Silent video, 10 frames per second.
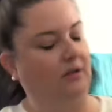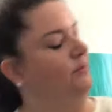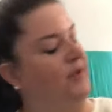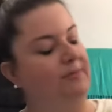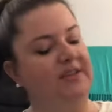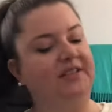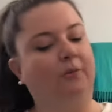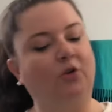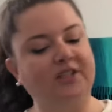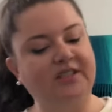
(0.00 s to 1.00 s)
Maybe
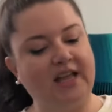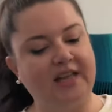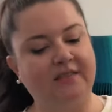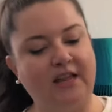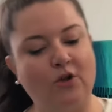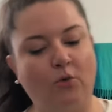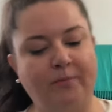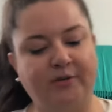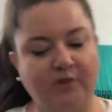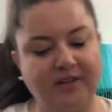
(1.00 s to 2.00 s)
someone's in the
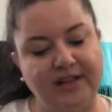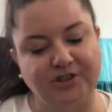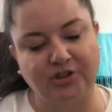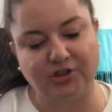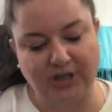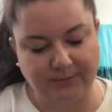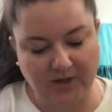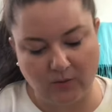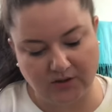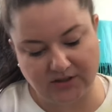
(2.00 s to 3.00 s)
open relationship
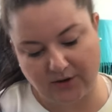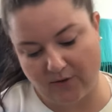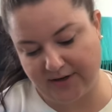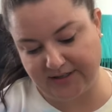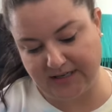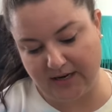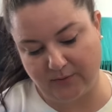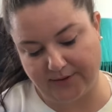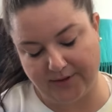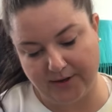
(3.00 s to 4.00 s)
that wants to go on a date
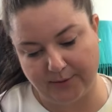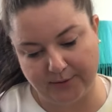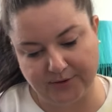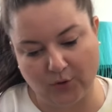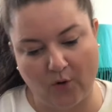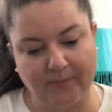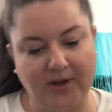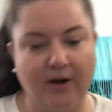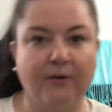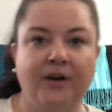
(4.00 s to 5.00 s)
with you,
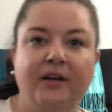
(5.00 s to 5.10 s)
Scorpio.